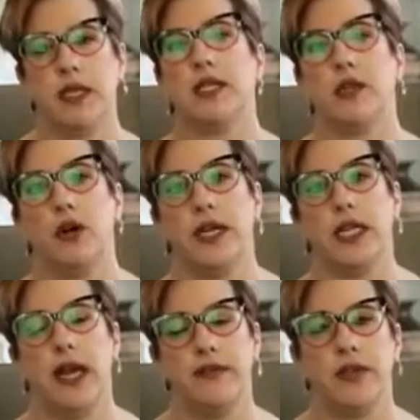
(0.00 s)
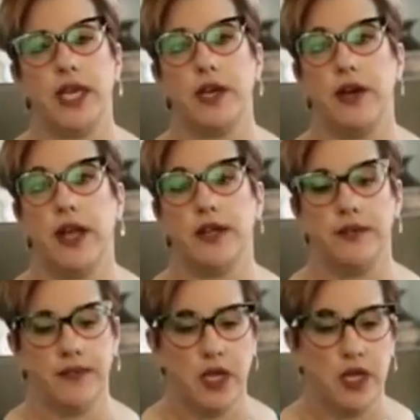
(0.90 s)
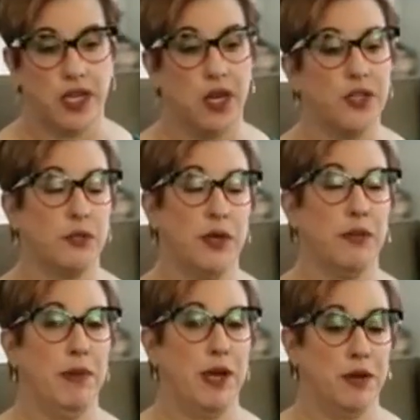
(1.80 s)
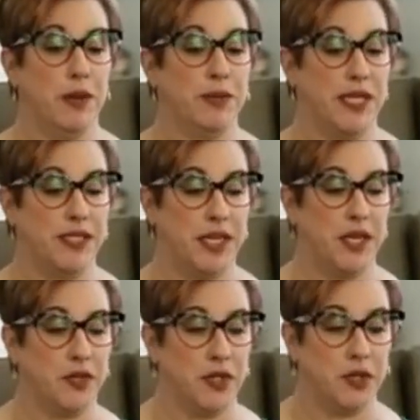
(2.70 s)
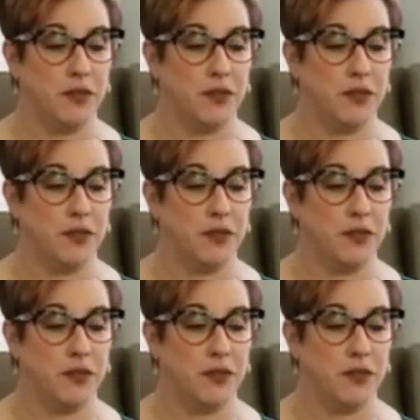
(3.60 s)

that's already live on the internet. You can also run competitor websites in here too.